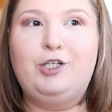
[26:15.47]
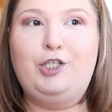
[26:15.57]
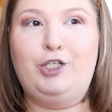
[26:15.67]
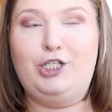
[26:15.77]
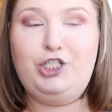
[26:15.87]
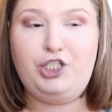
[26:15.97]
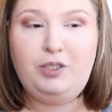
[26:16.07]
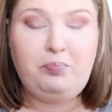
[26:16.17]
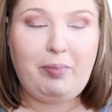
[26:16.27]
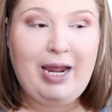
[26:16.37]

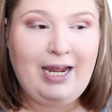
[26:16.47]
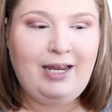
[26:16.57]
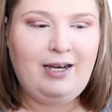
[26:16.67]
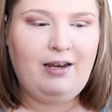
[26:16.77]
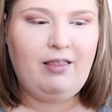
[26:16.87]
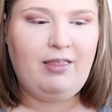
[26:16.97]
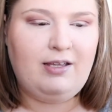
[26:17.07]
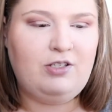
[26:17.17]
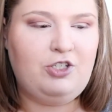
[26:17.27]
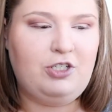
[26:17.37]
Christian band
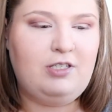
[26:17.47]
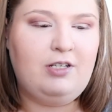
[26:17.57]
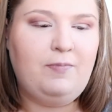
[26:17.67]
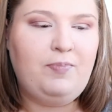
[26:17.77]
that's just,